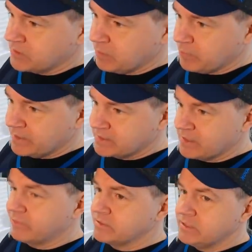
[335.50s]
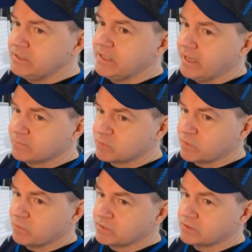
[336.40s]
he played 17 games when
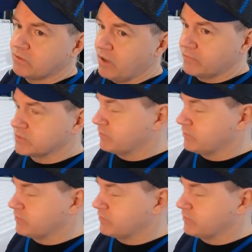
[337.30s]
they went to the conference